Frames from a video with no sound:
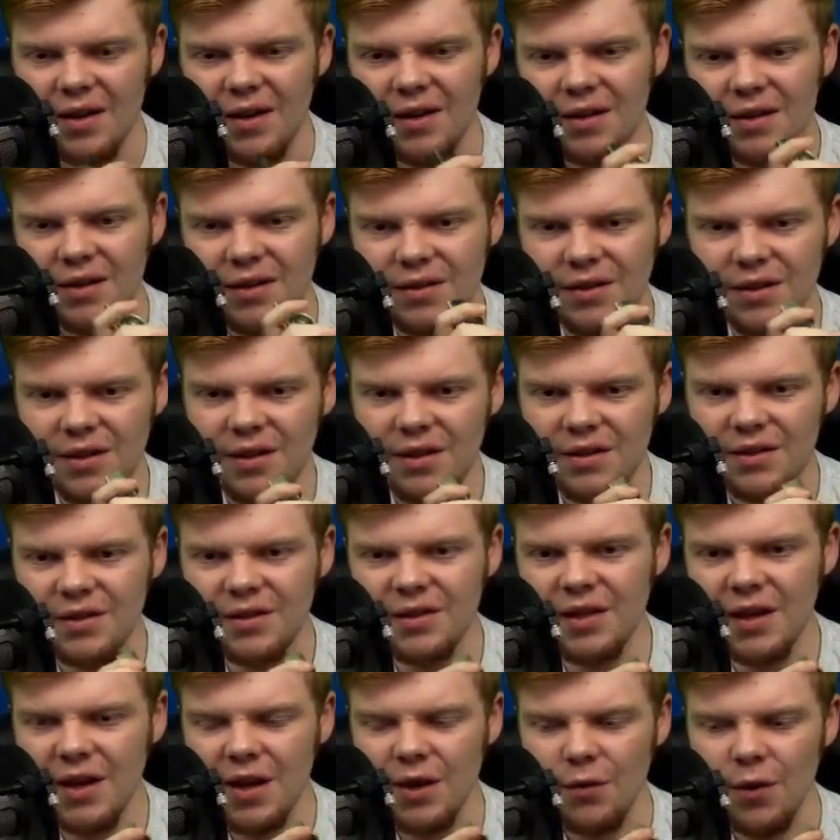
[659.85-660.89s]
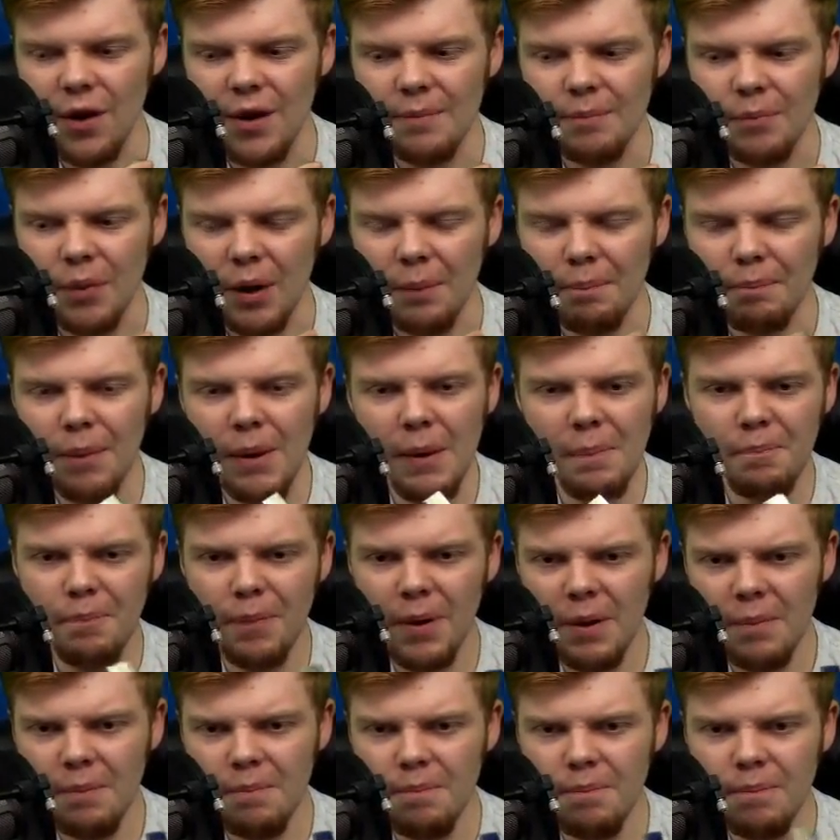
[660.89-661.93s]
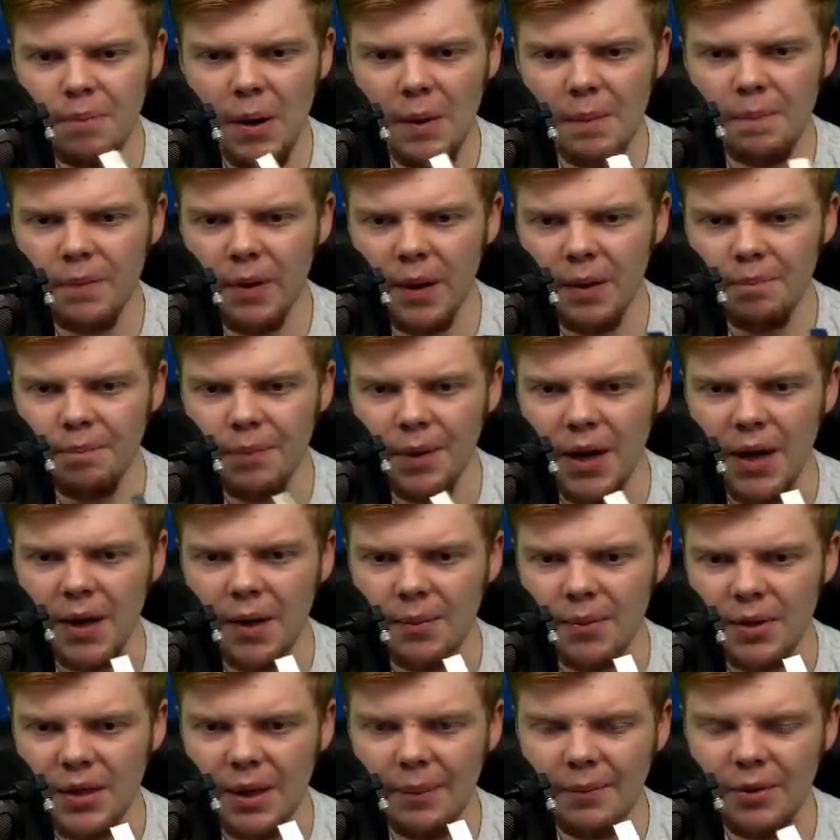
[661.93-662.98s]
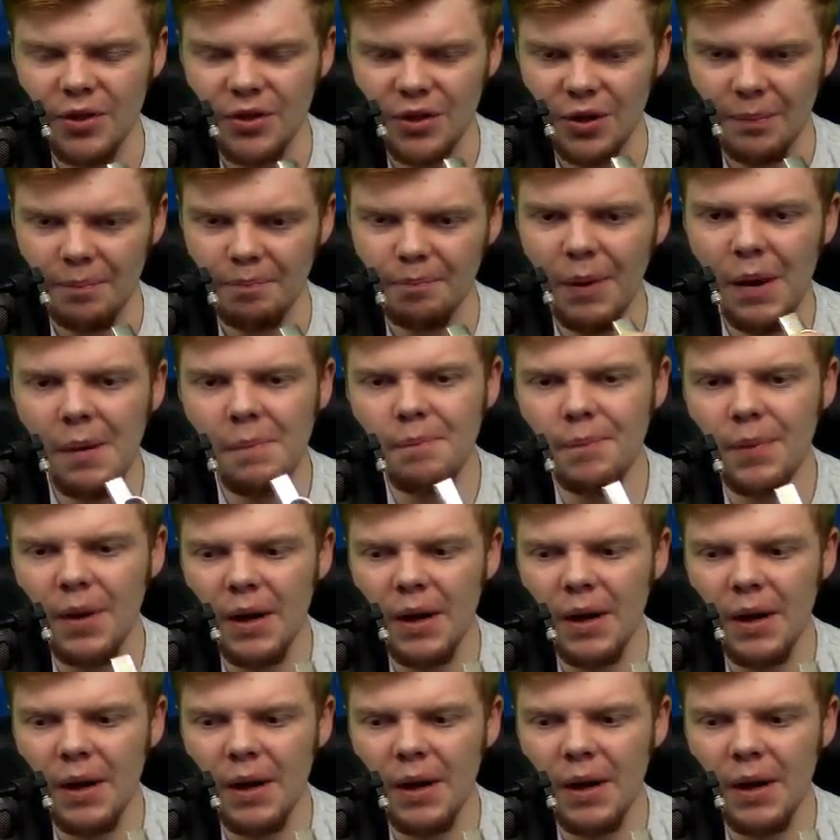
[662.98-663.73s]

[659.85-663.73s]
Because it's singing, right? Ba ba ba ba ba ba ba da ba da ba ba